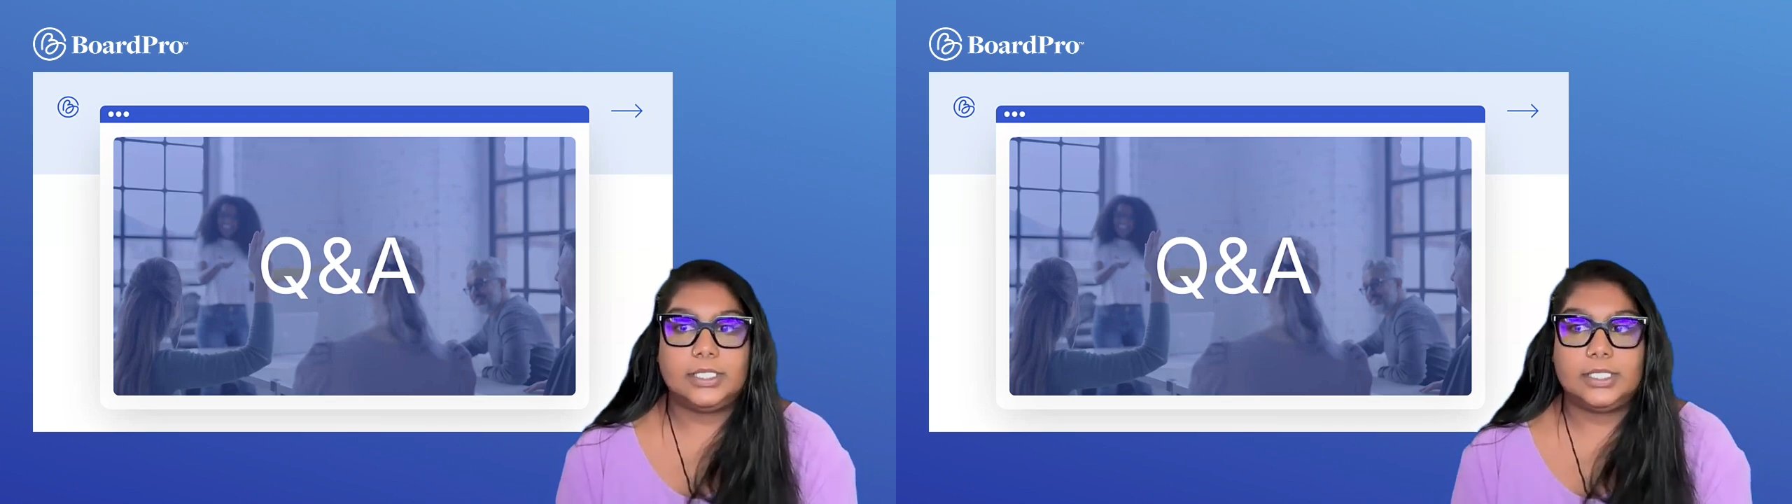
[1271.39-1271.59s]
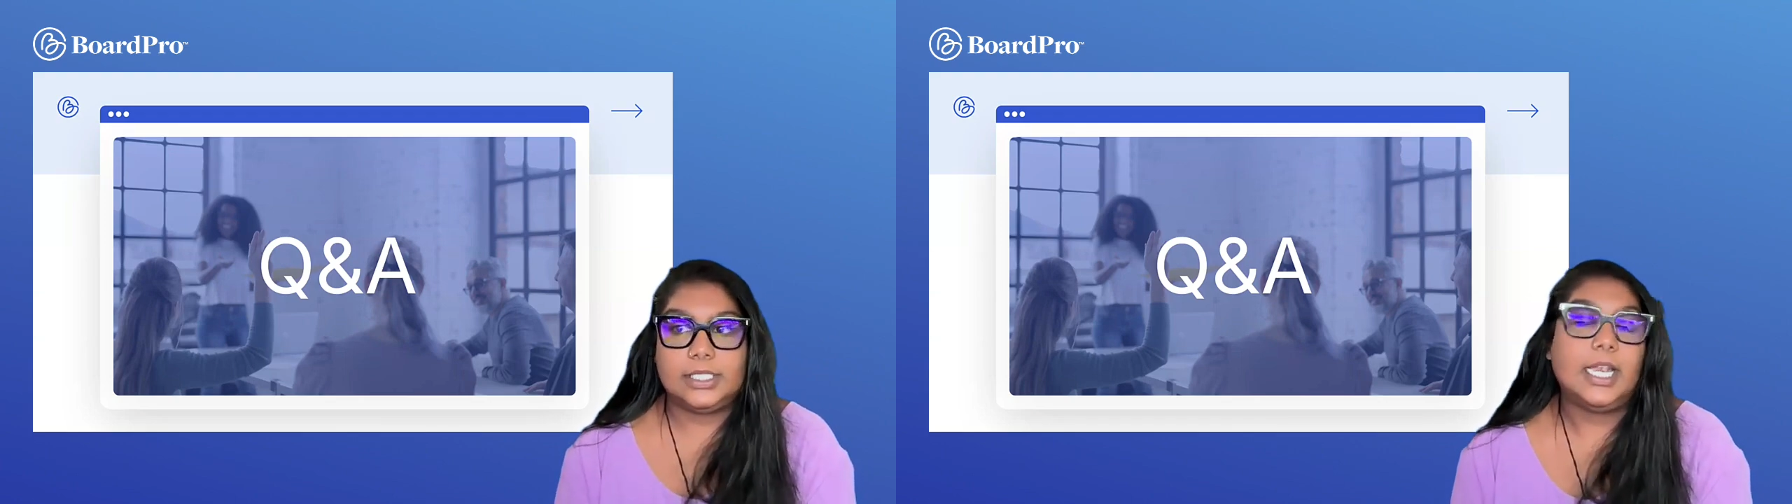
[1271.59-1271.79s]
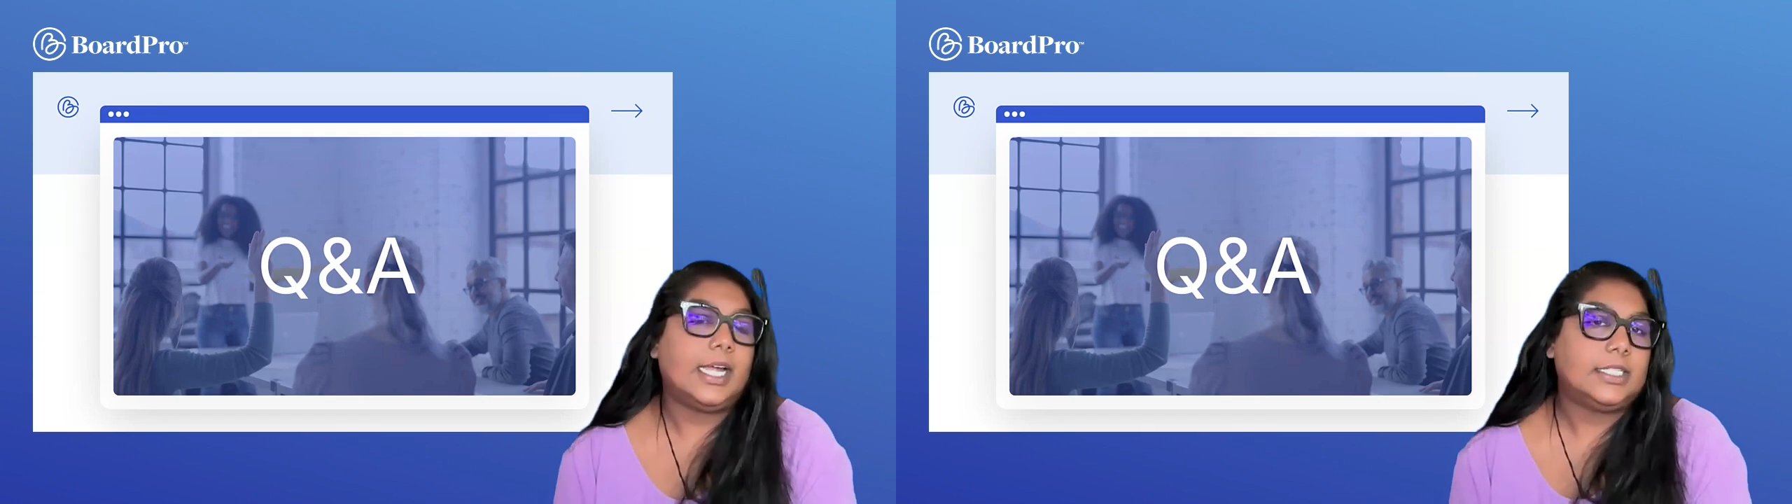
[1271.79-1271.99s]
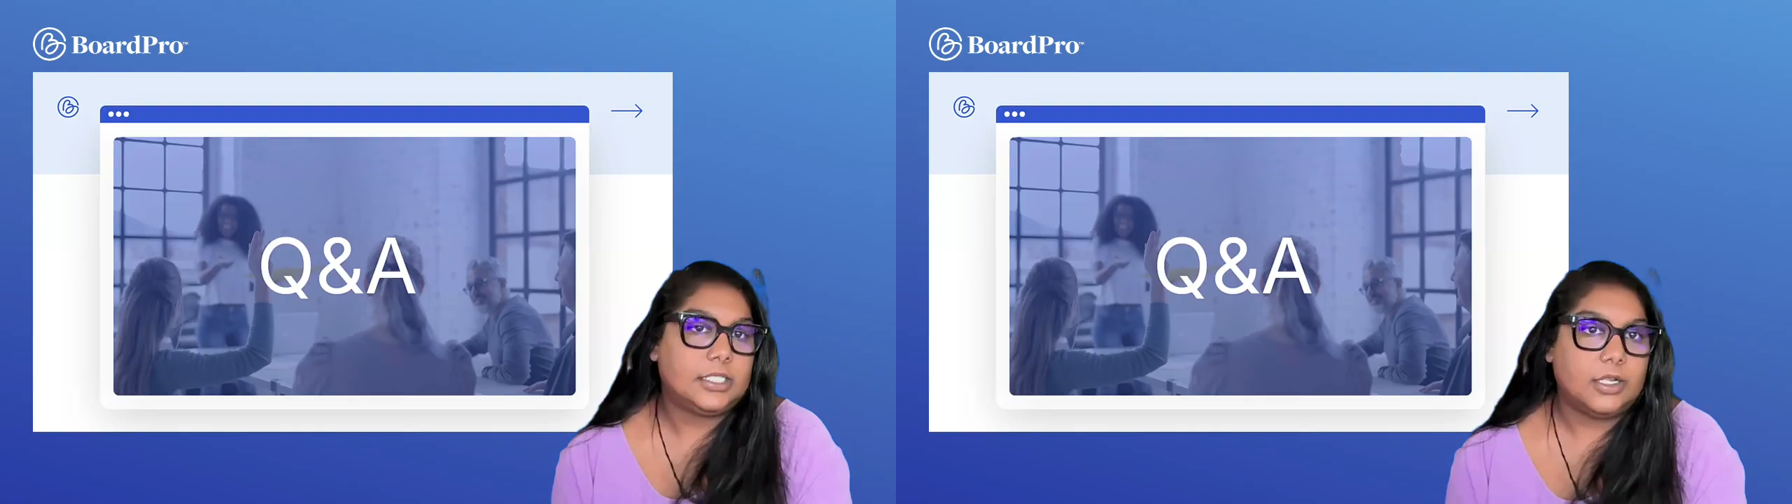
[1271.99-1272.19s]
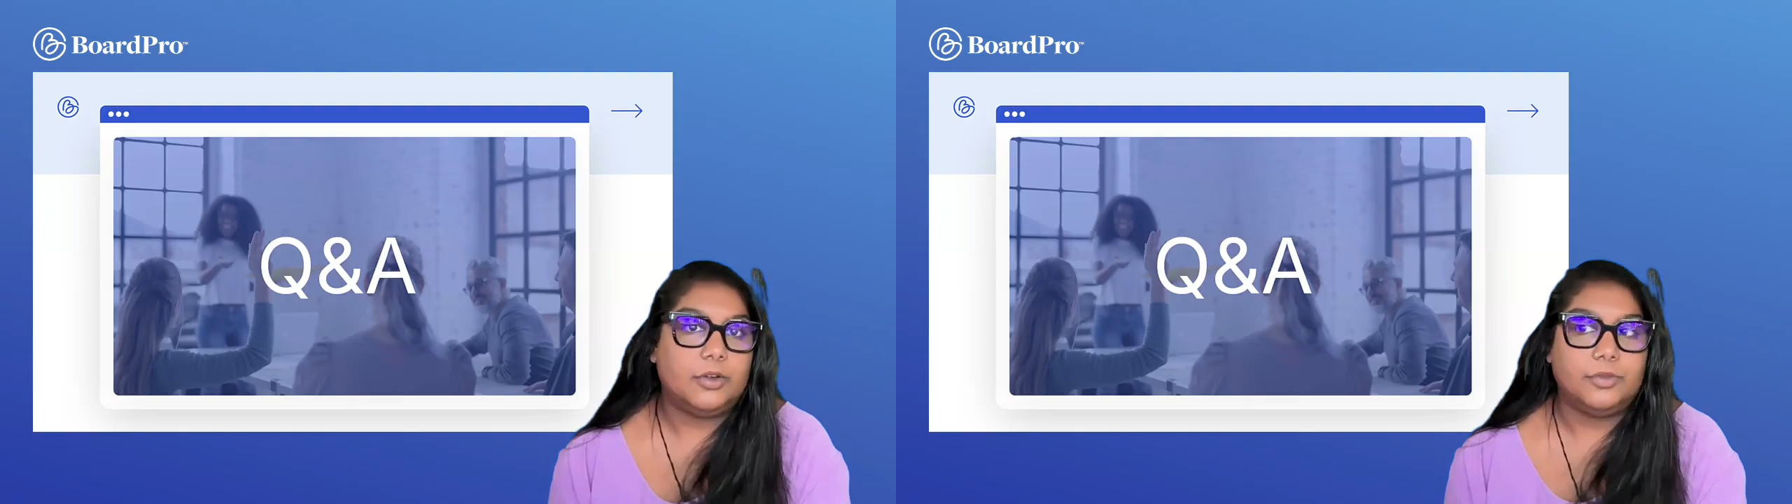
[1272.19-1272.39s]

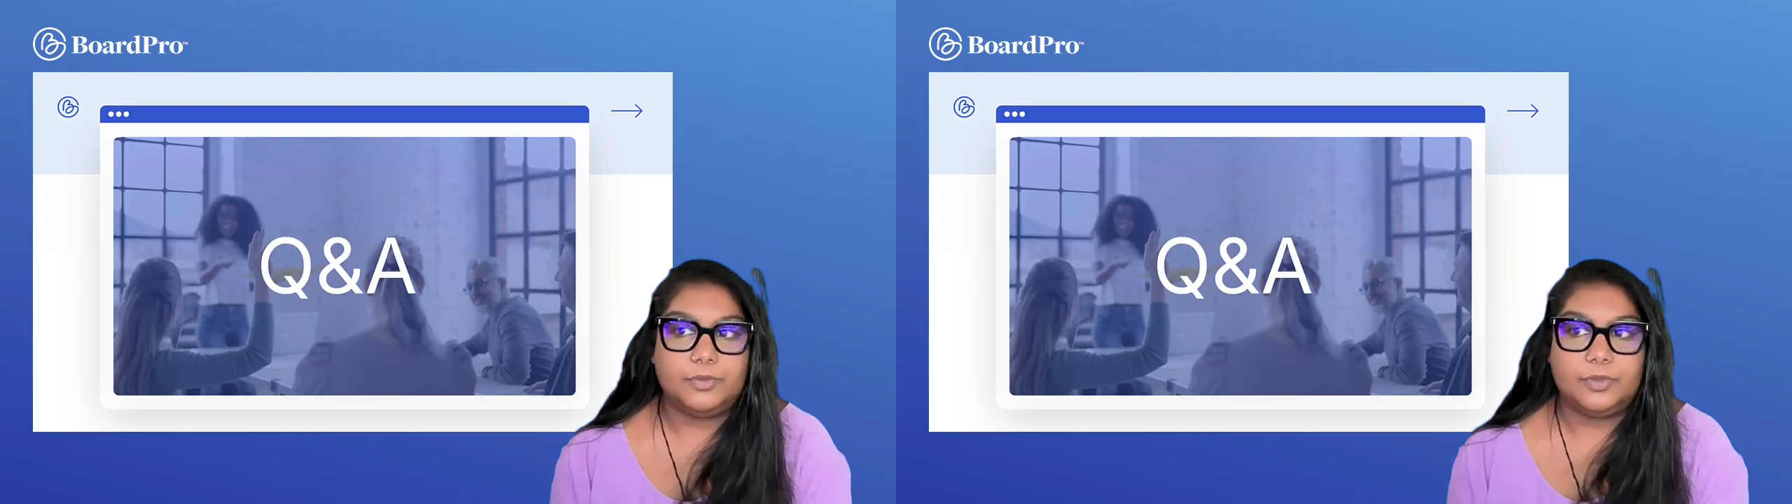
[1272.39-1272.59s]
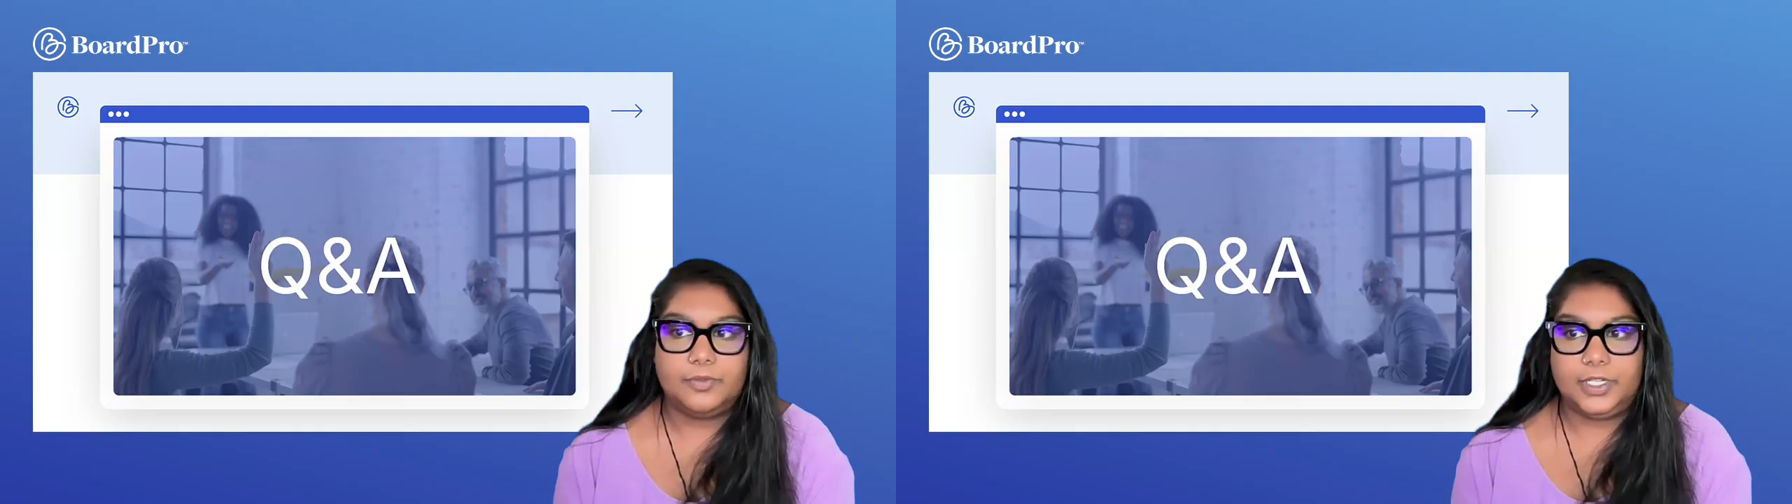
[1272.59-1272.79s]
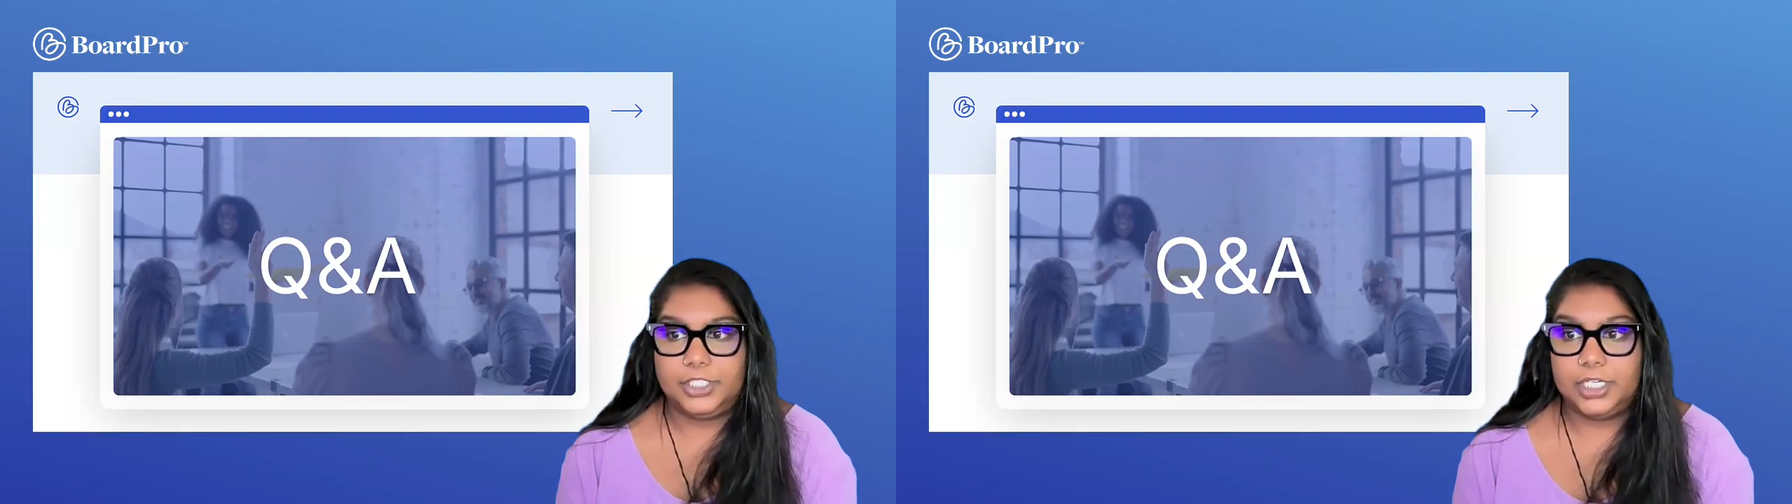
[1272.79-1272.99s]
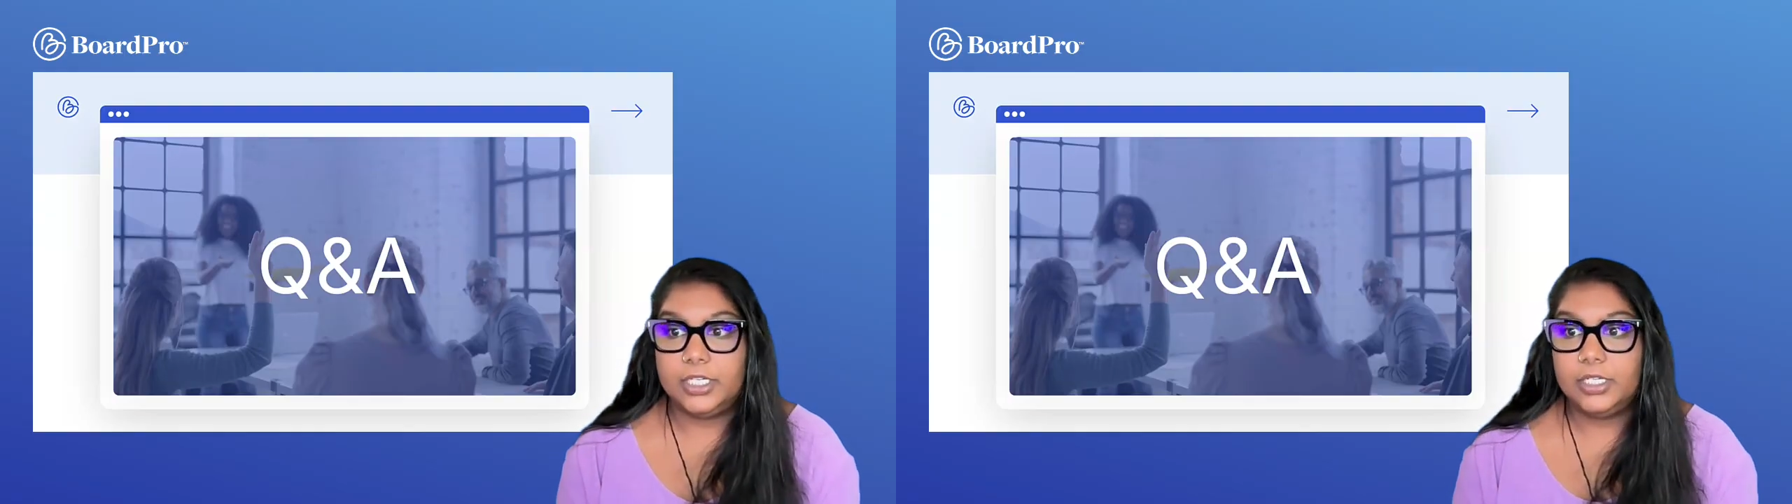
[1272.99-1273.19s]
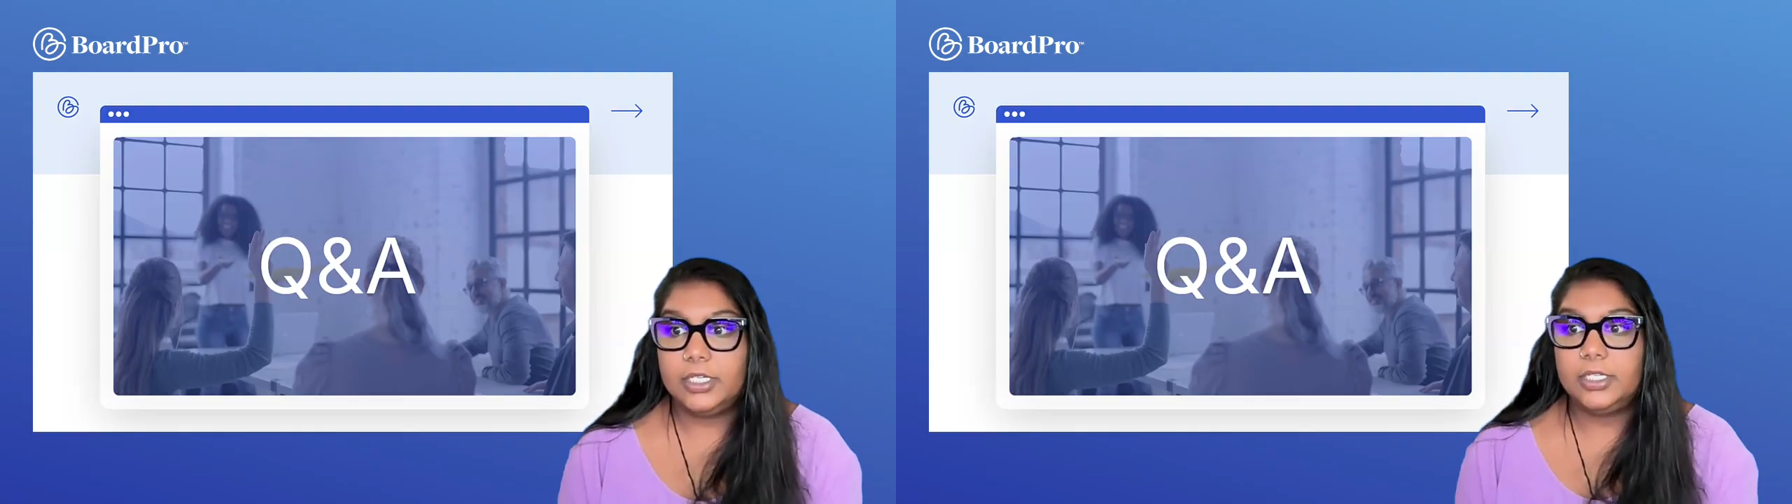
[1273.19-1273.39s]
slice of the feature.